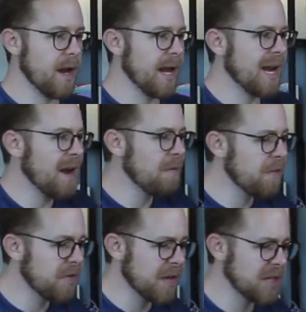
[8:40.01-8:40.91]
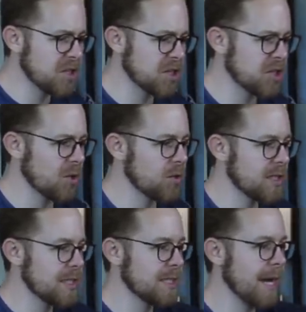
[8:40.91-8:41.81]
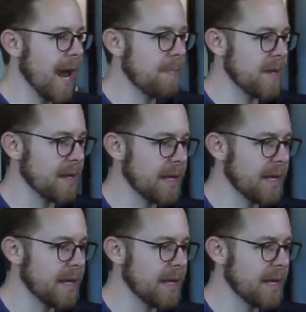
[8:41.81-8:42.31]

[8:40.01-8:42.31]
And everything is just so snappy.